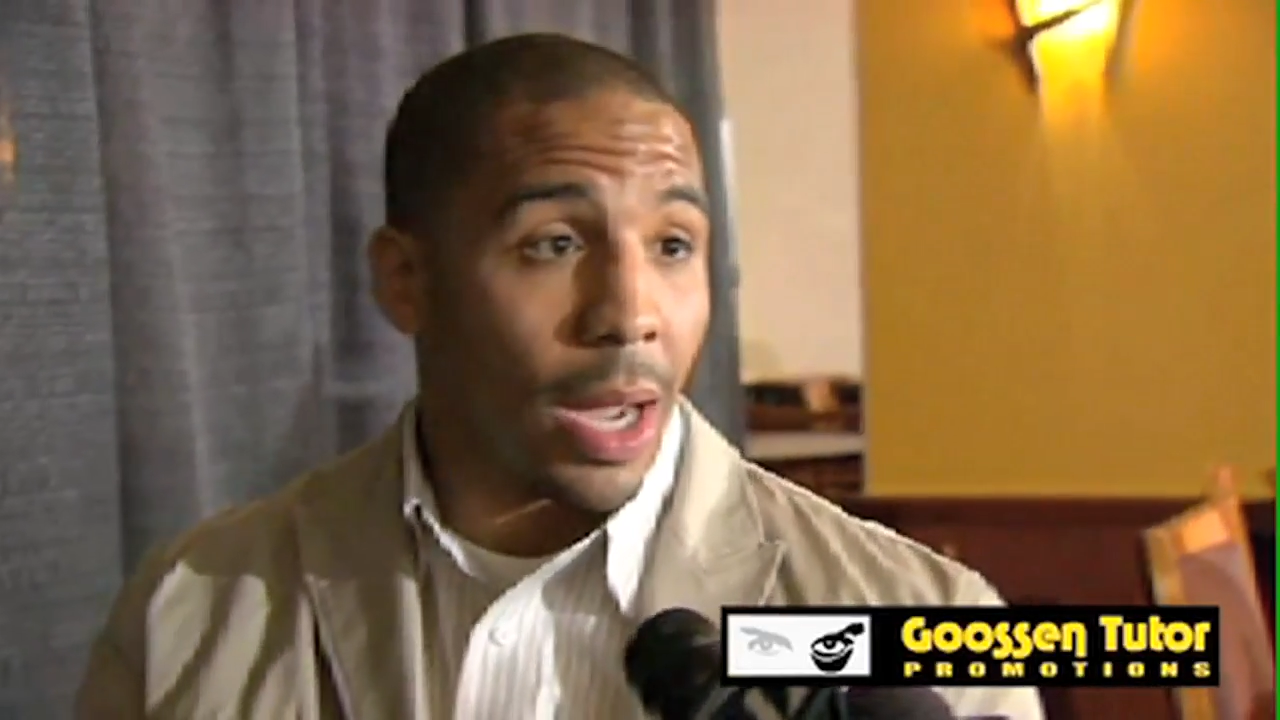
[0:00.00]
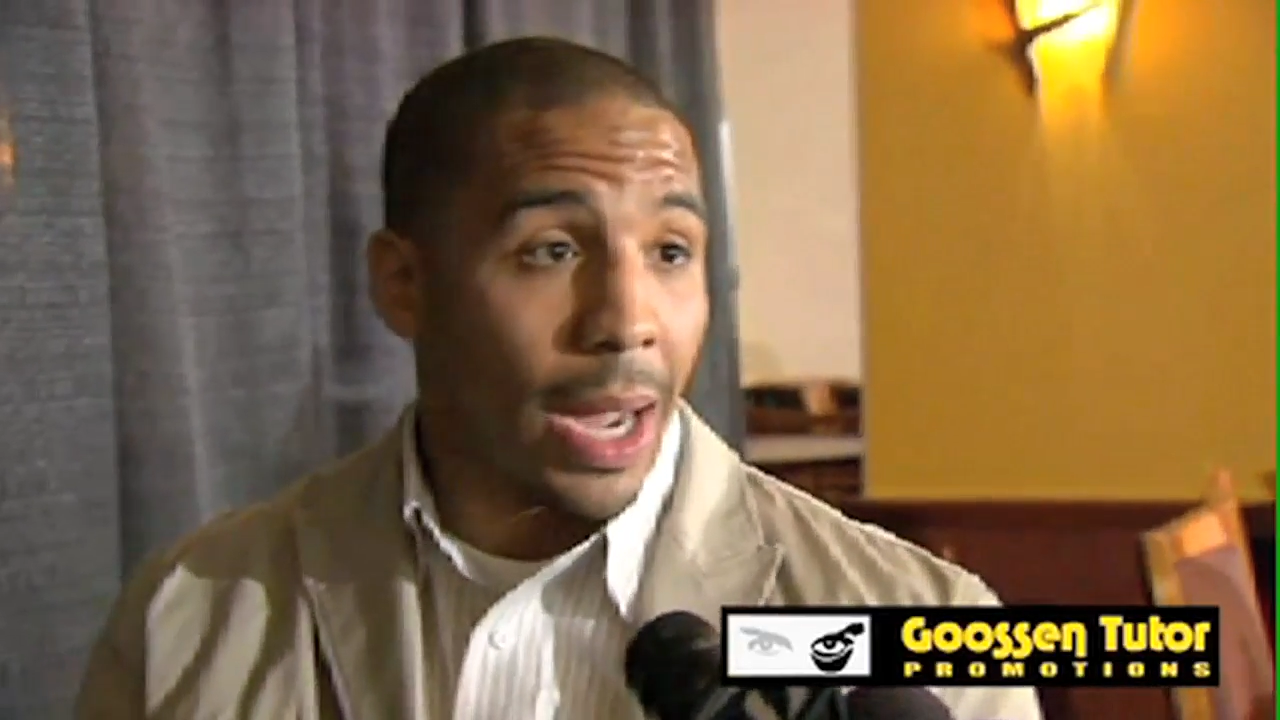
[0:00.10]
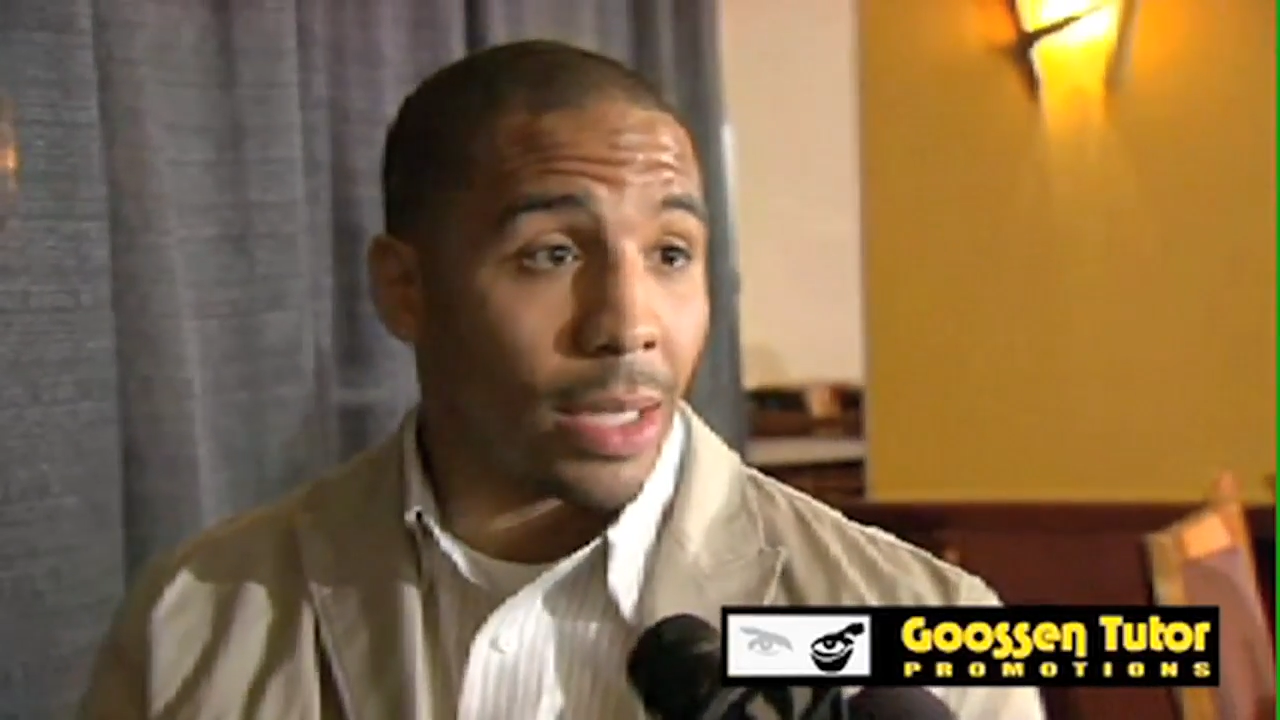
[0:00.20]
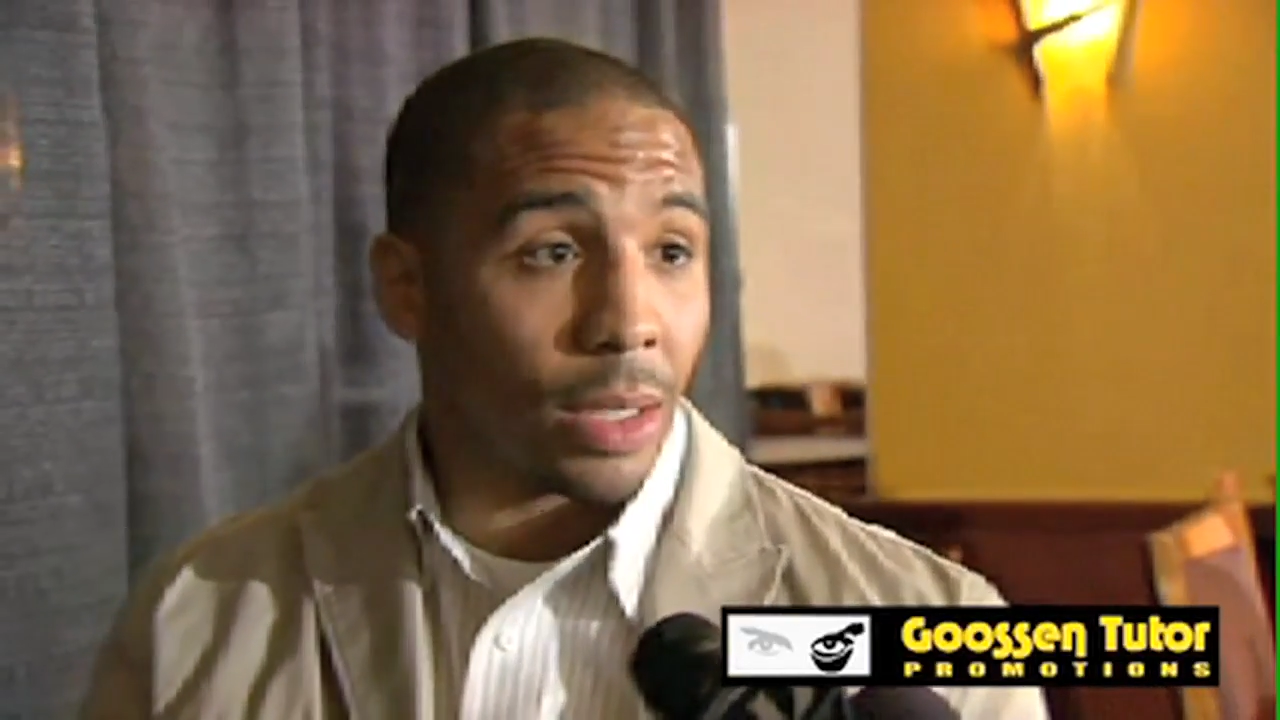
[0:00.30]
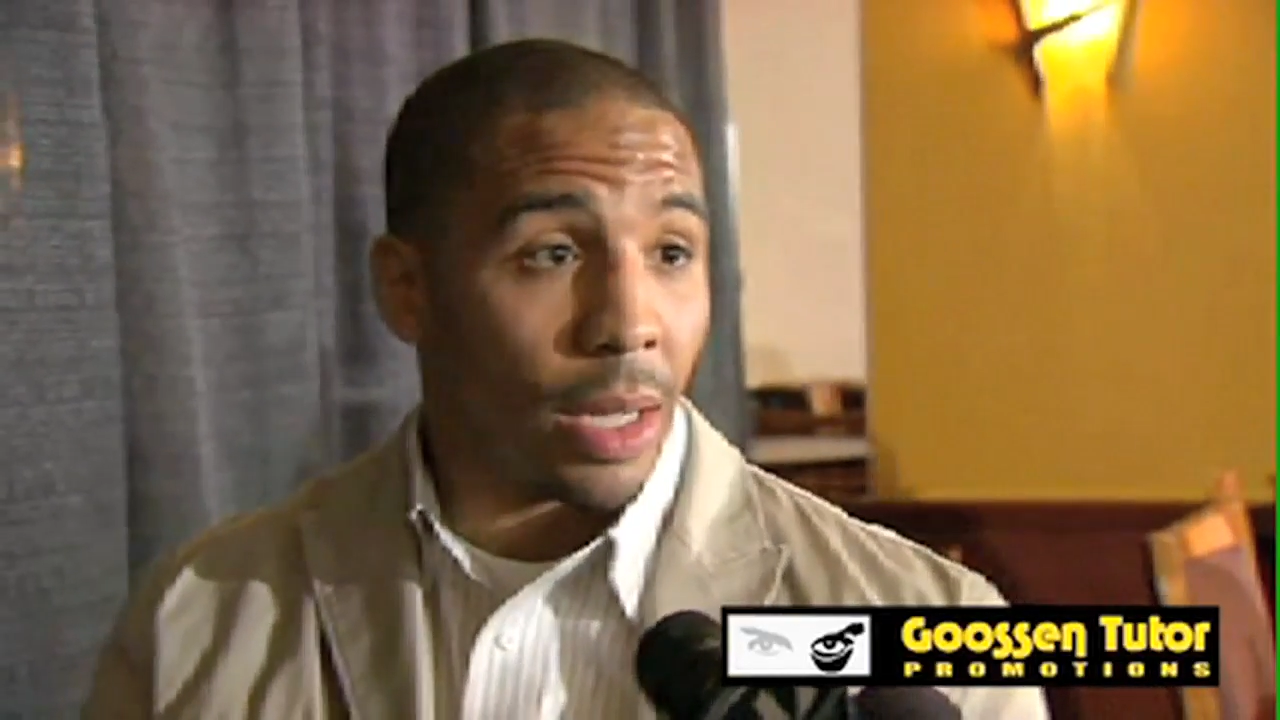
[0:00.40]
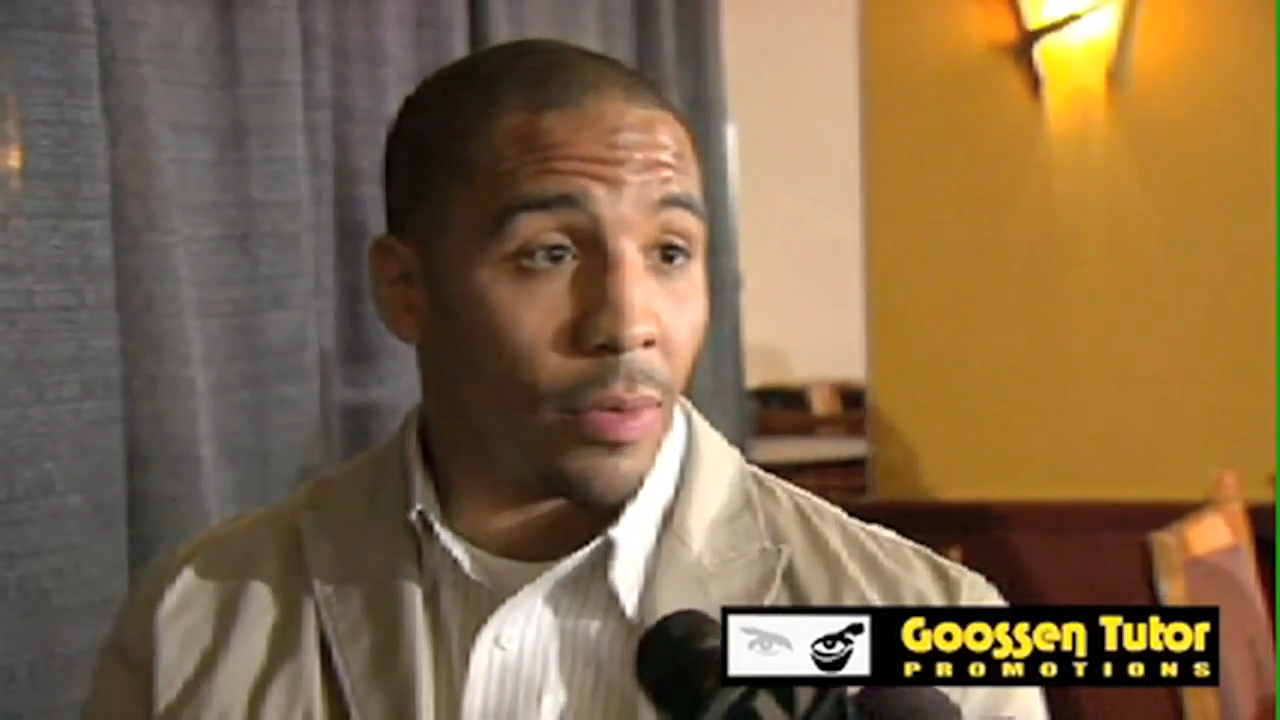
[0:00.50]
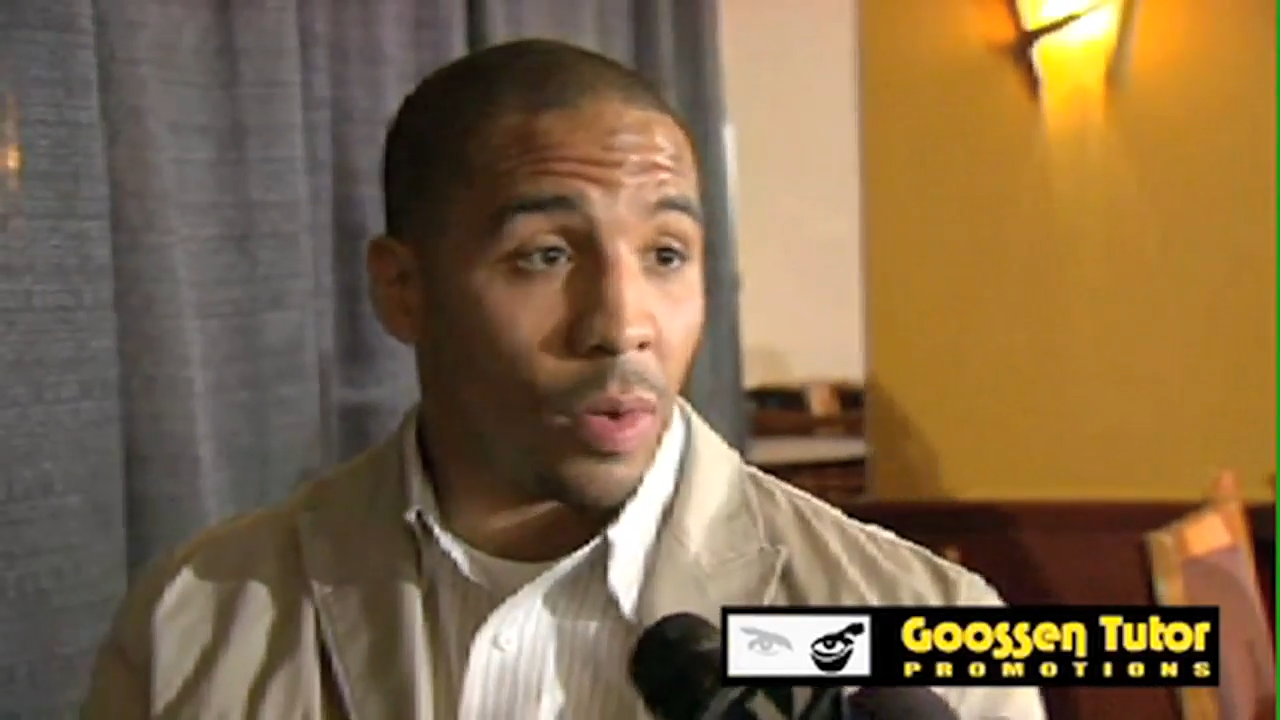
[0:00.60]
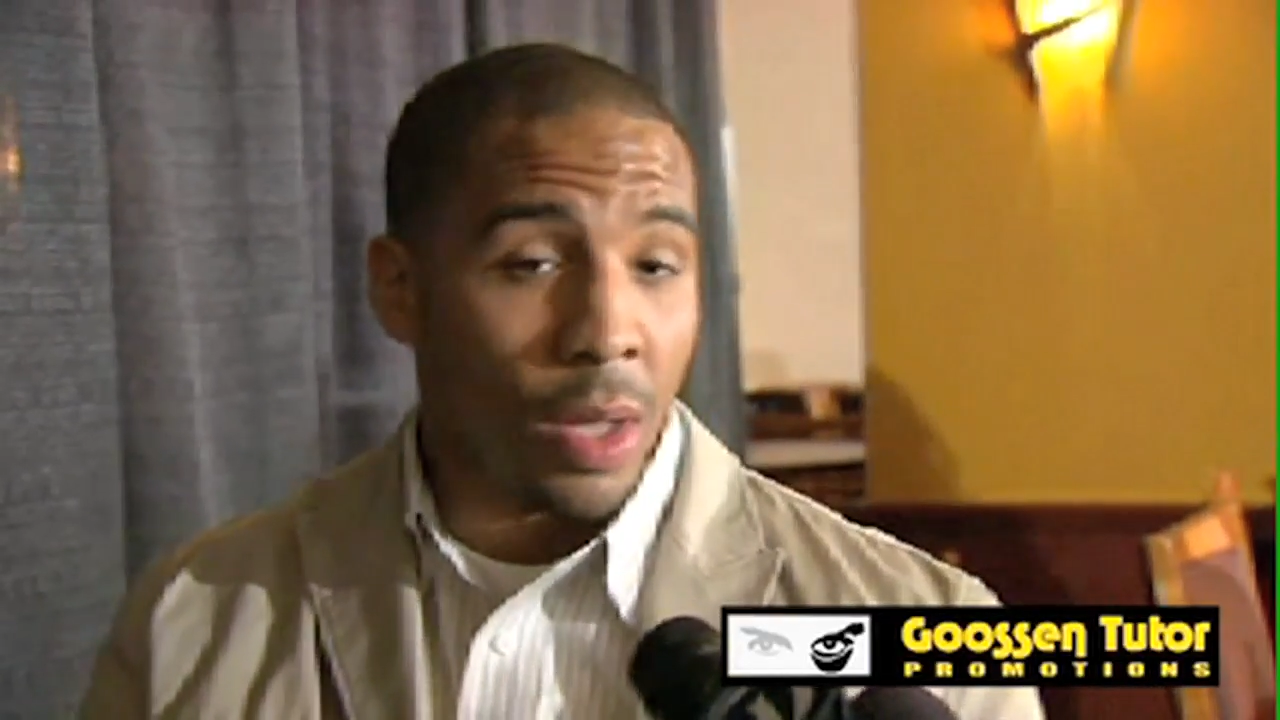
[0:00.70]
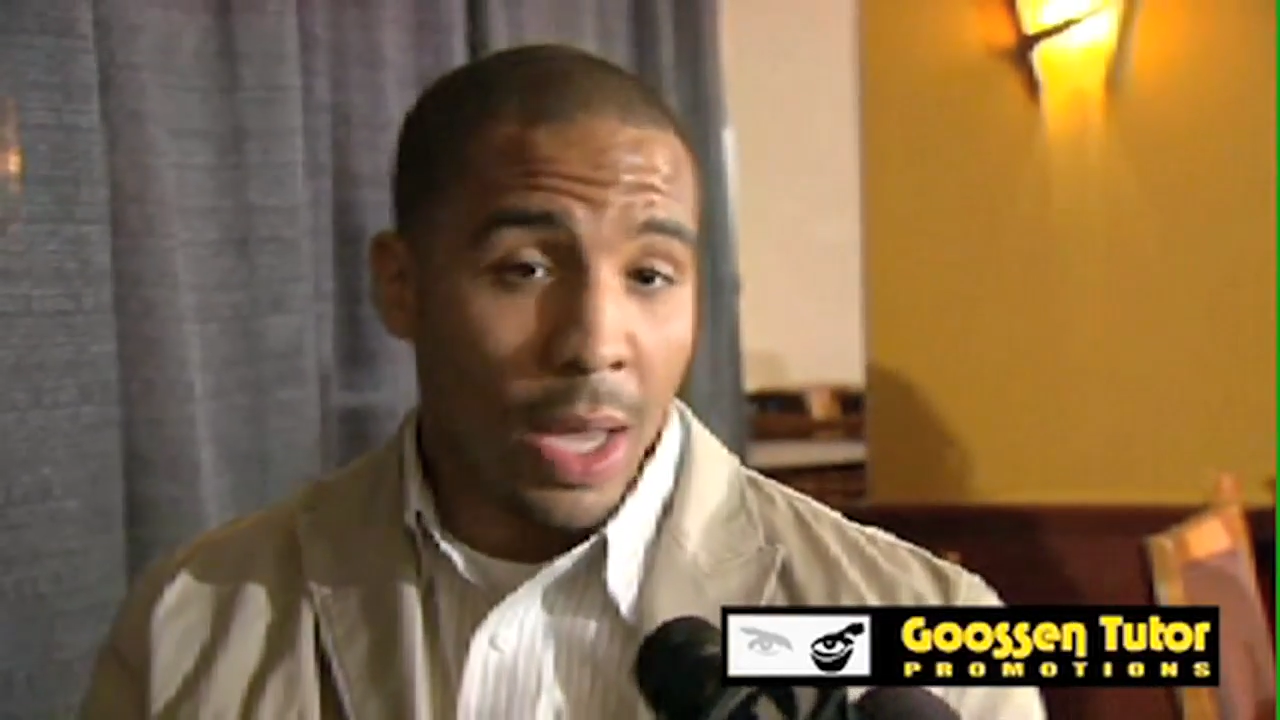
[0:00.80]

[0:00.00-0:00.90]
highest level.